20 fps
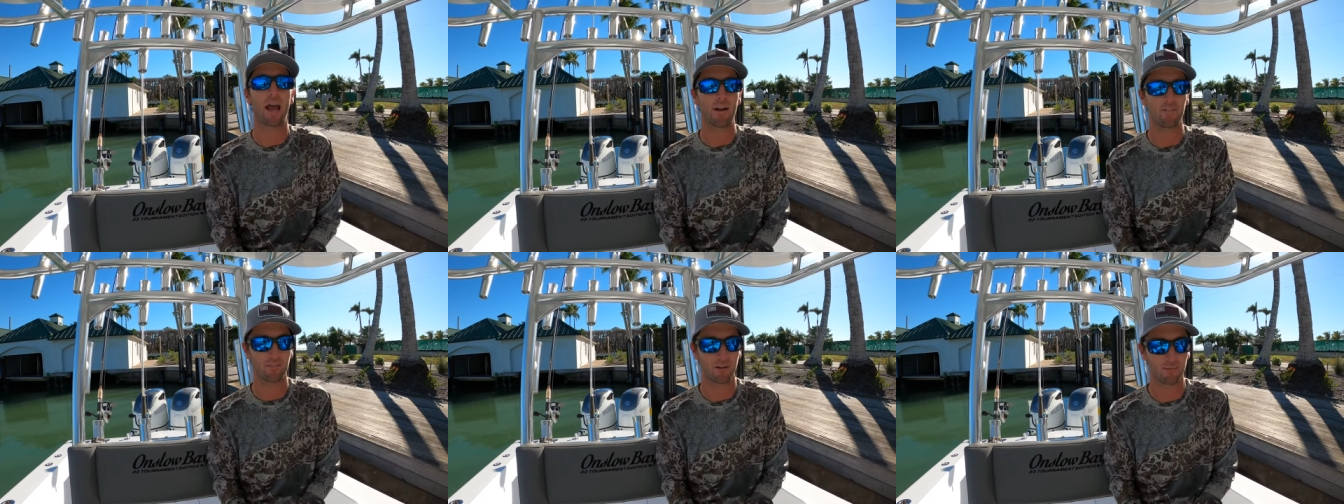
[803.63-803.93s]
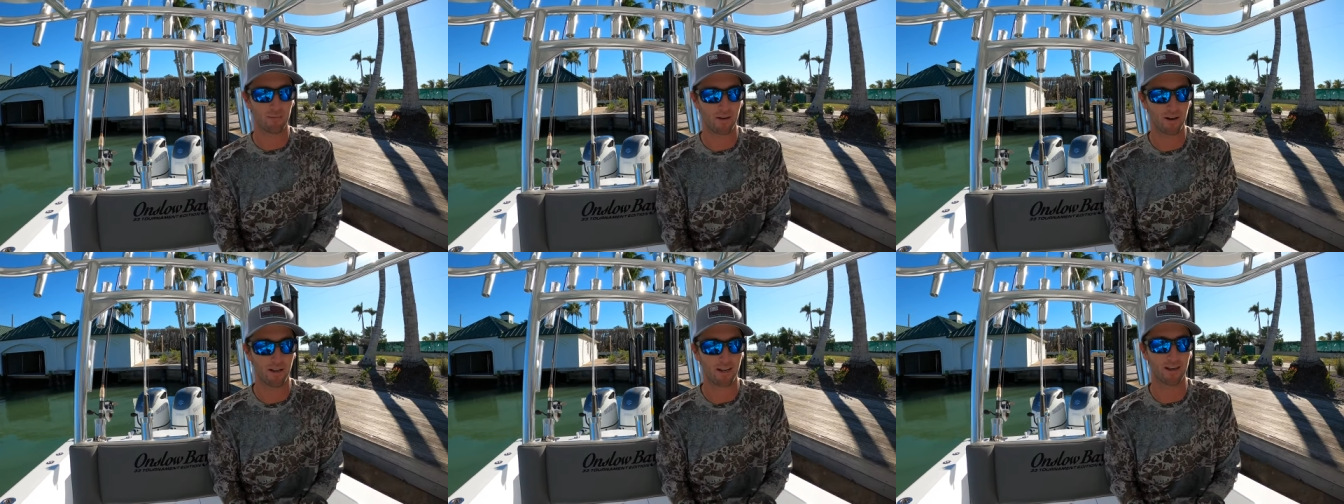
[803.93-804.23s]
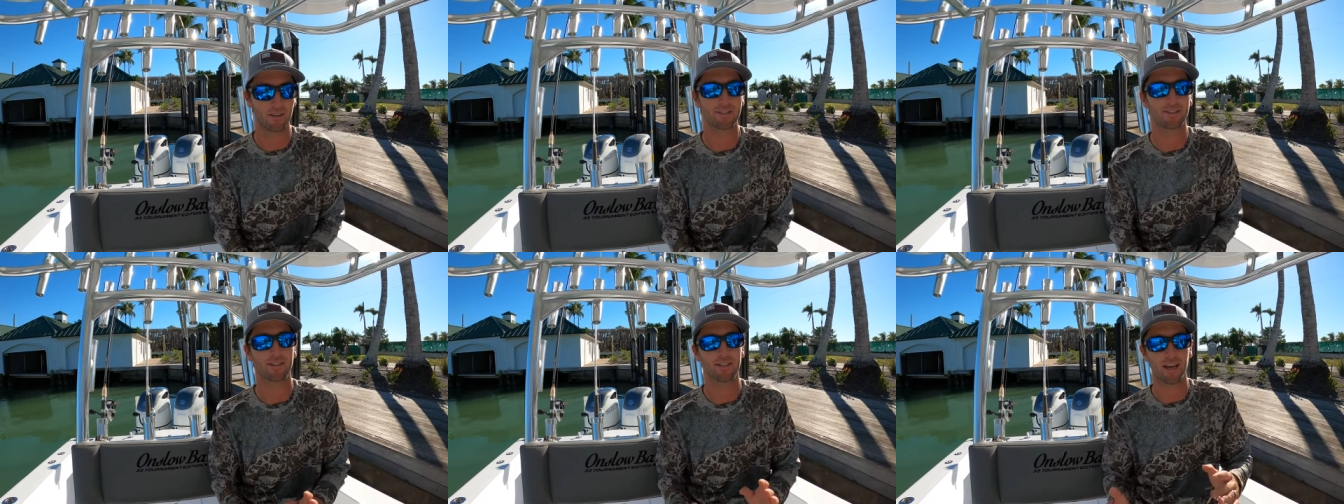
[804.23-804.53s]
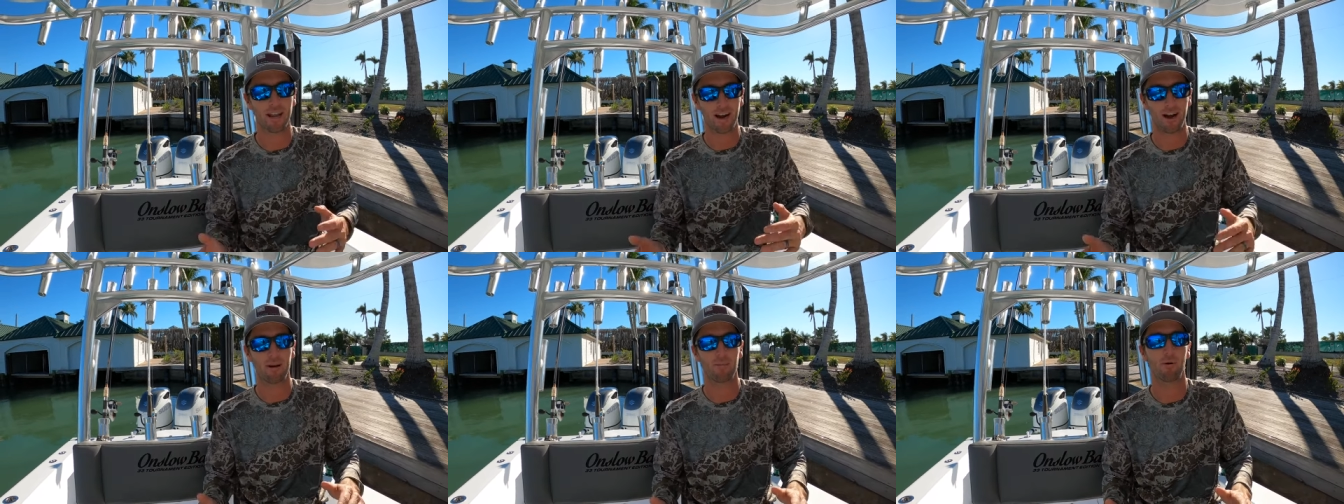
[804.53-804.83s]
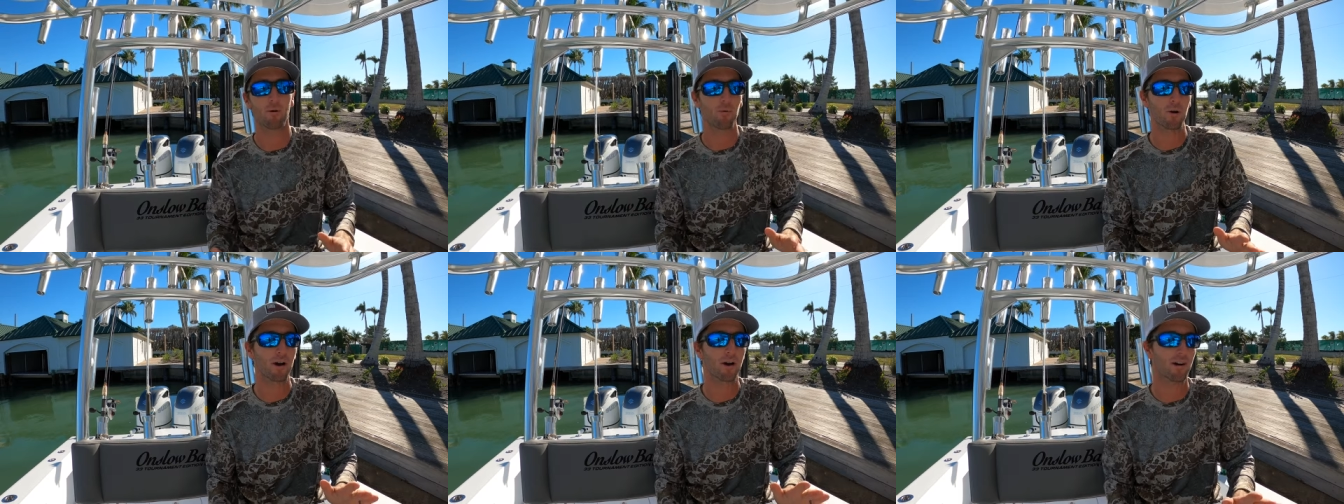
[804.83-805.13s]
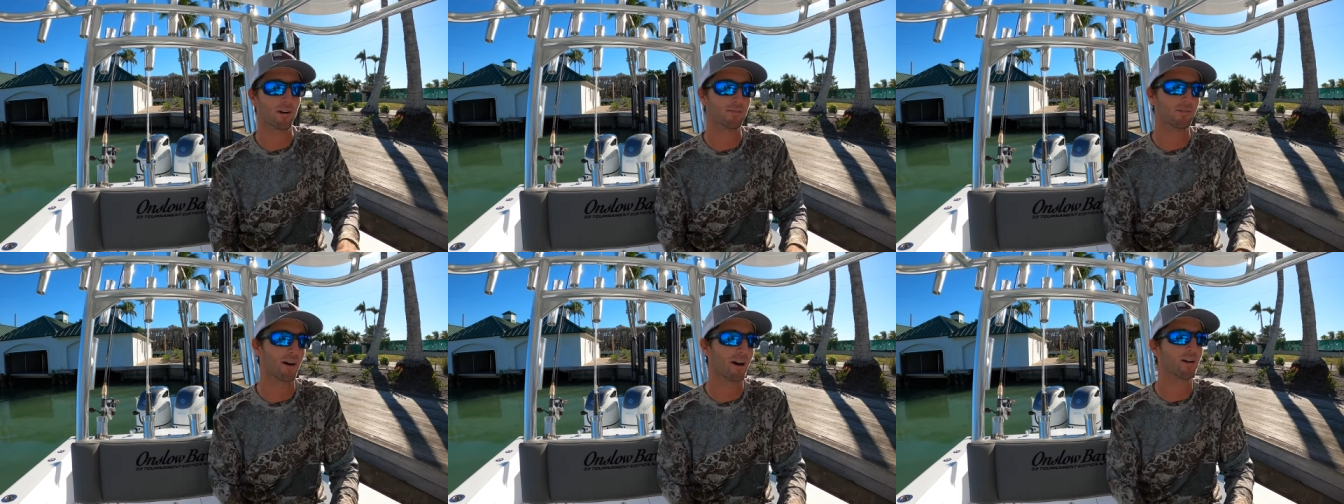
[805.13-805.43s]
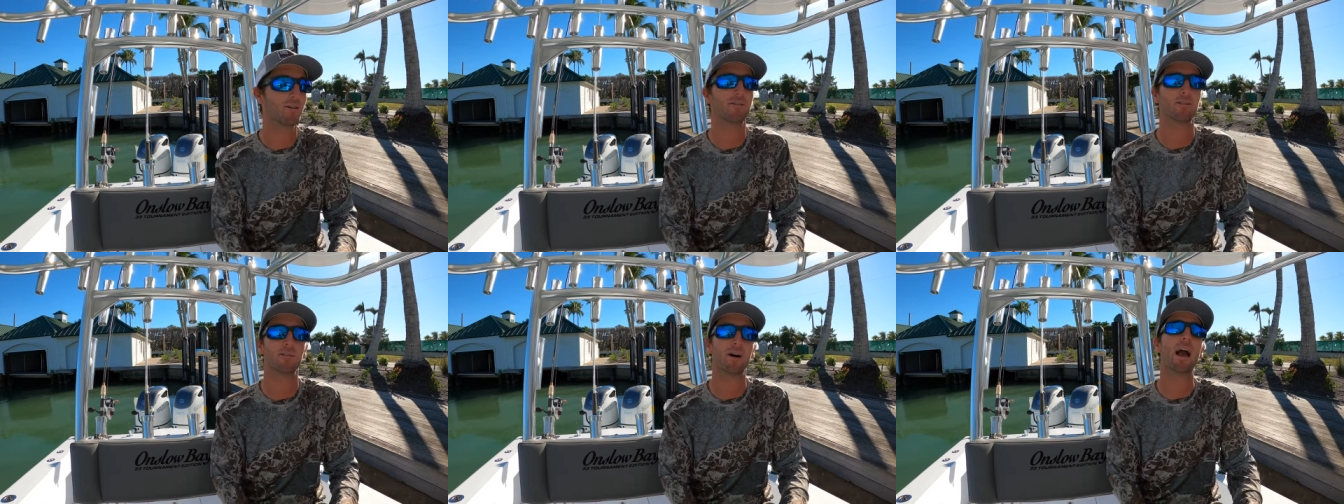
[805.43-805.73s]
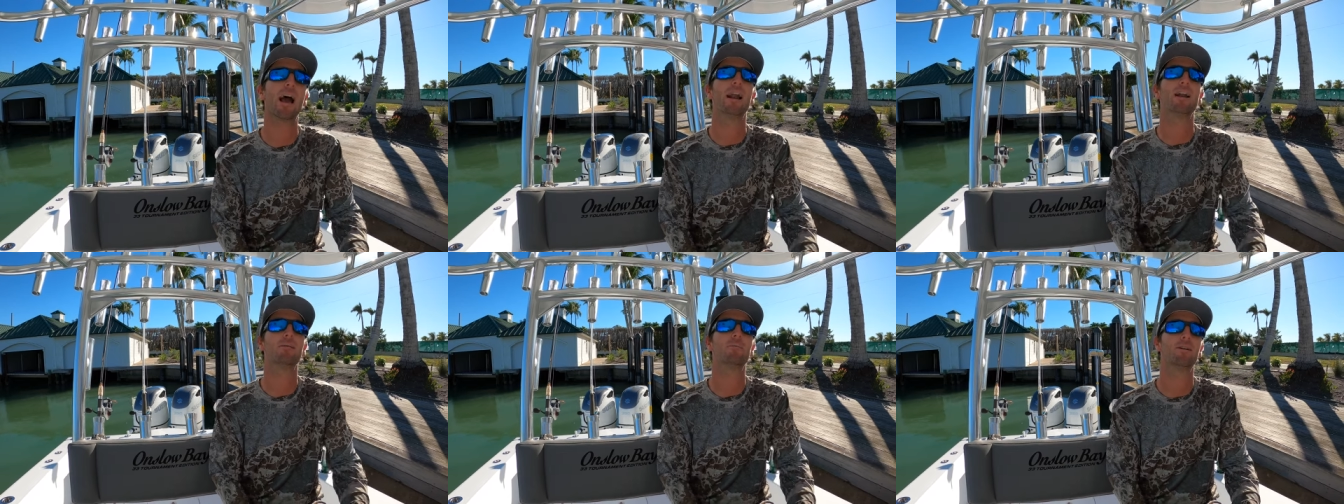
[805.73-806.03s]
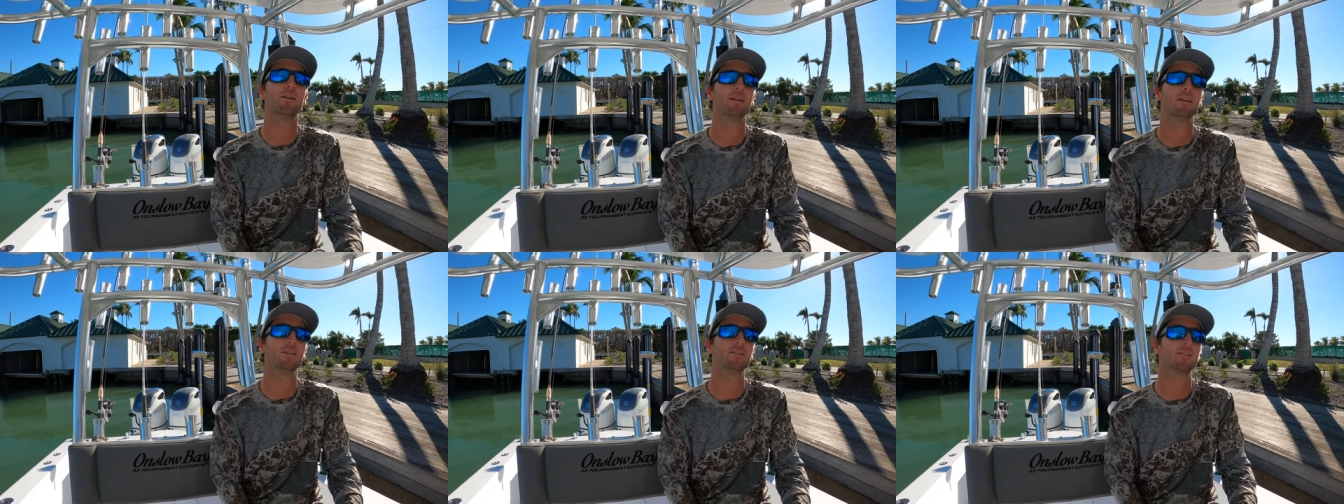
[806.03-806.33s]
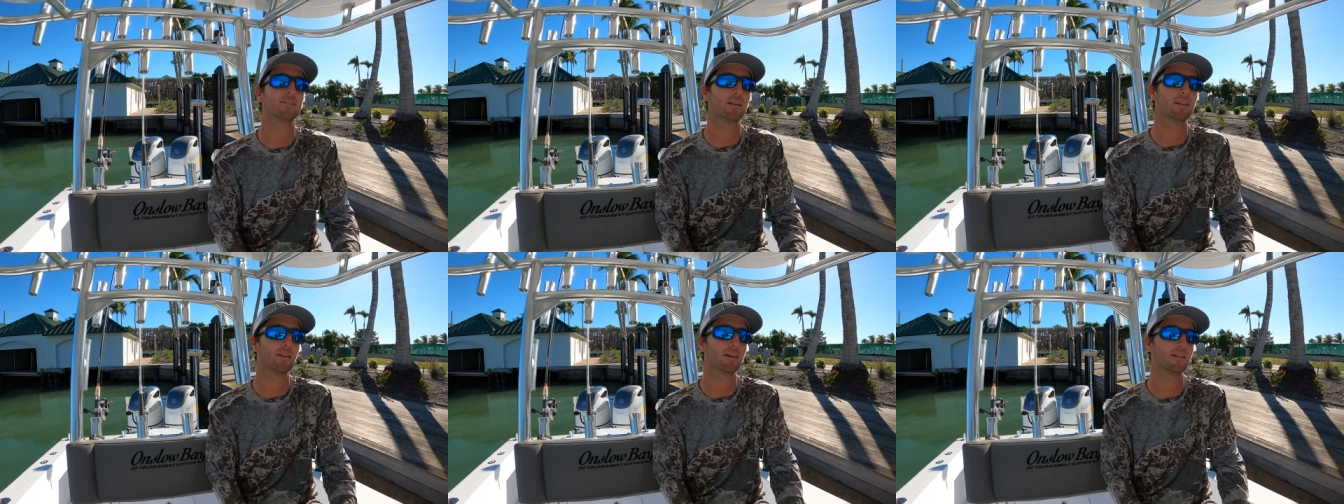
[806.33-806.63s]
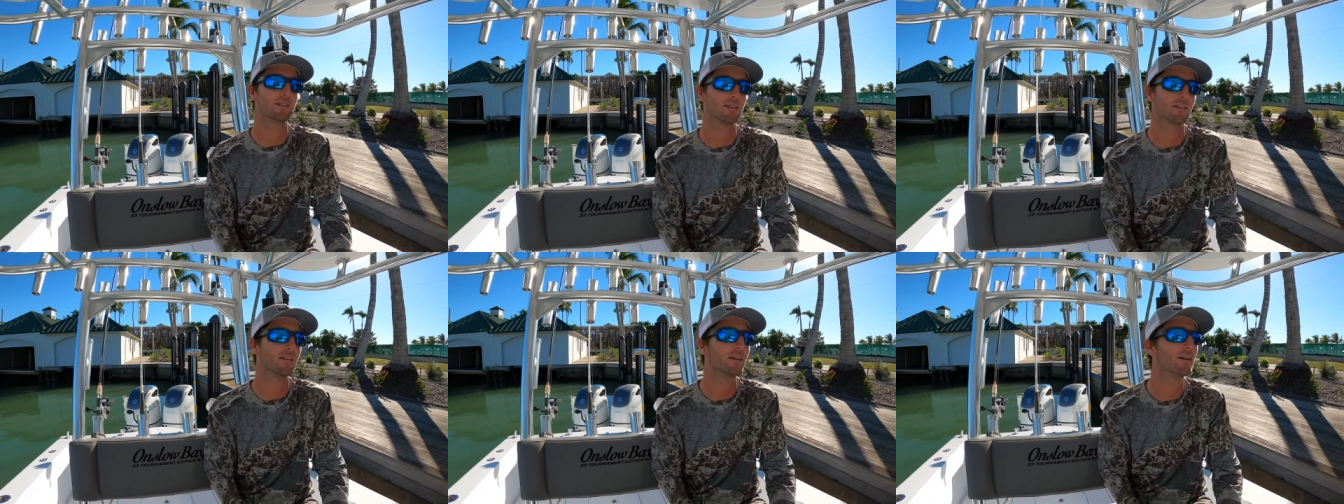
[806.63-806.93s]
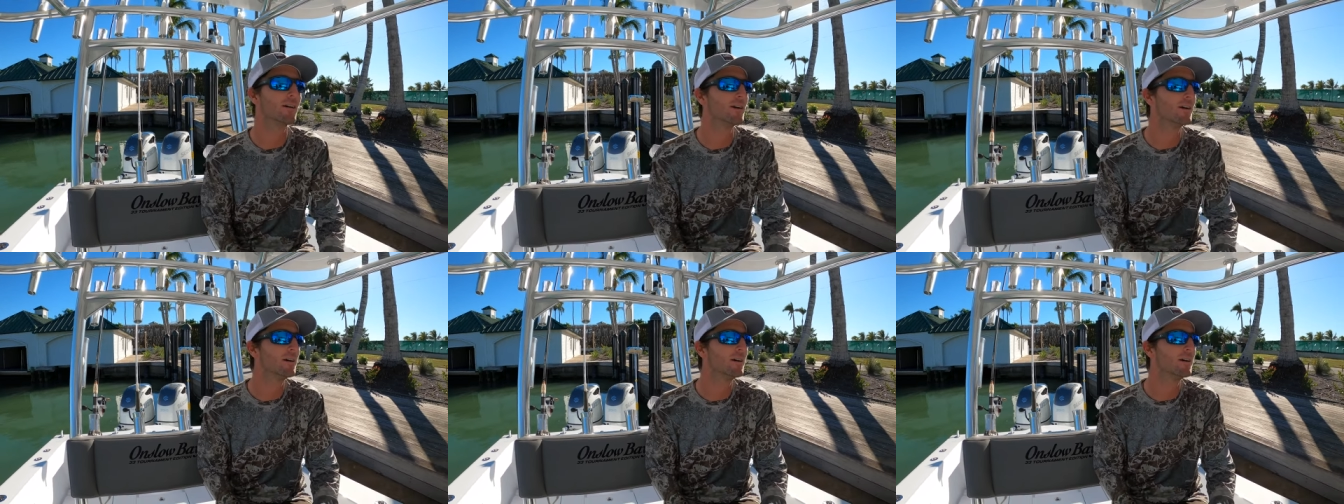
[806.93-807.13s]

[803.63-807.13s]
everybody else that I'm aware of. I don't know anybody else that does it.